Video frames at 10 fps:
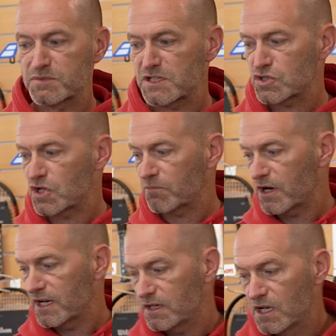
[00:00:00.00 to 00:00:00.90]
So let's jump
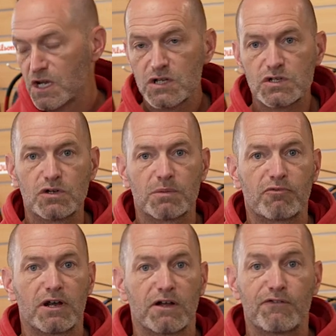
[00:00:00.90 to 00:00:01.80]
right in to the
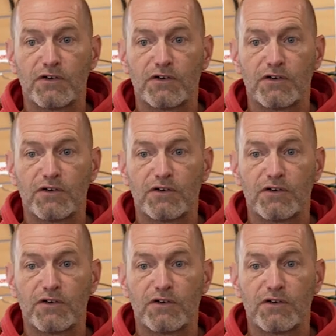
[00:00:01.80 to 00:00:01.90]
product.